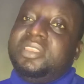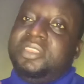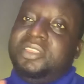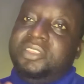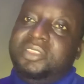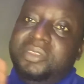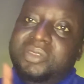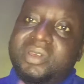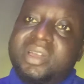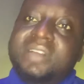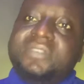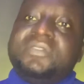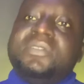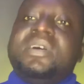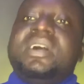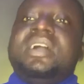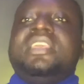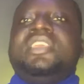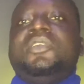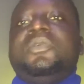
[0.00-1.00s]
You don't have to
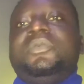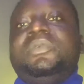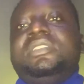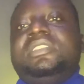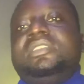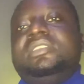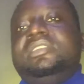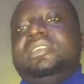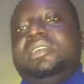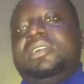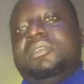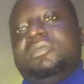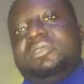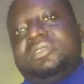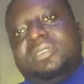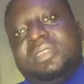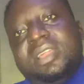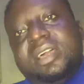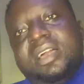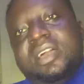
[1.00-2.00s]
argue with the
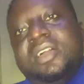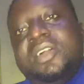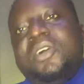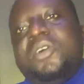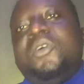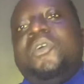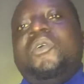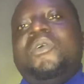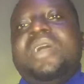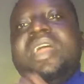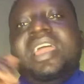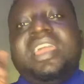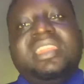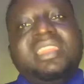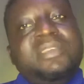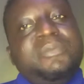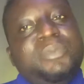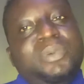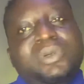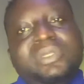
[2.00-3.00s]
counselor or
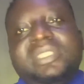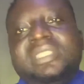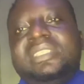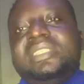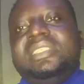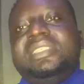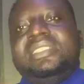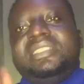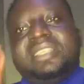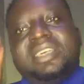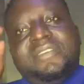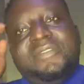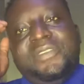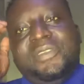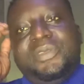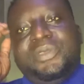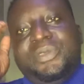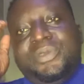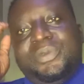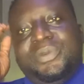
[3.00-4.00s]
anybody
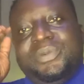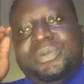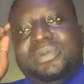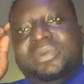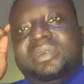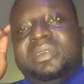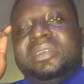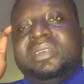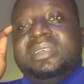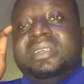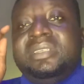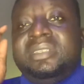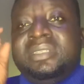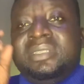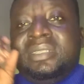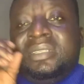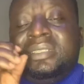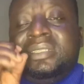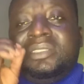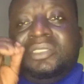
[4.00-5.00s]
interviewing you.
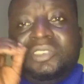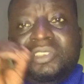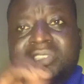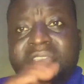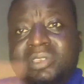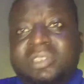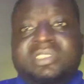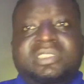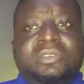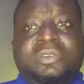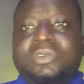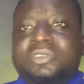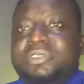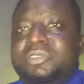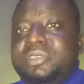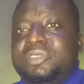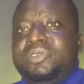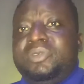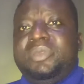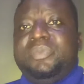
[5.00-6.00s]
Just go straight
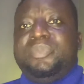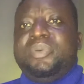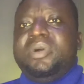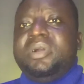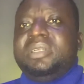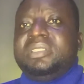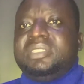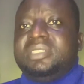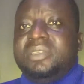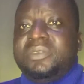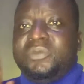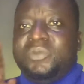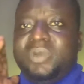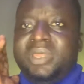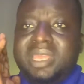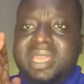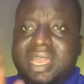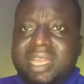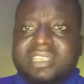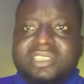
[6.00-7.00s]
to the point. When they
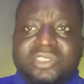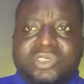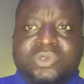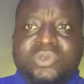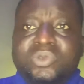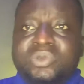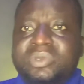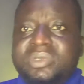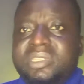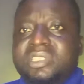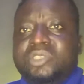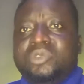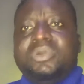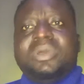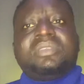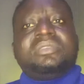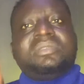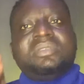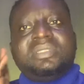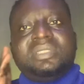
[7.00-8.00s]
ask you this
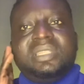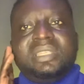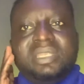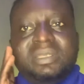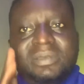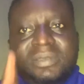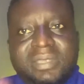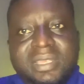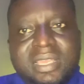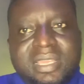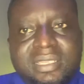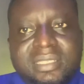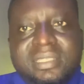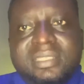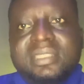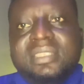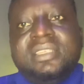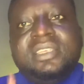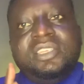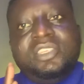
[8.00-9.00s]
question, tell them yes,
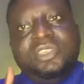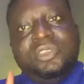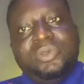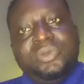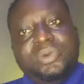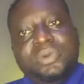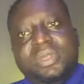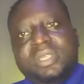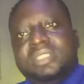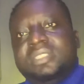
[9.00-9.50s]
you know it.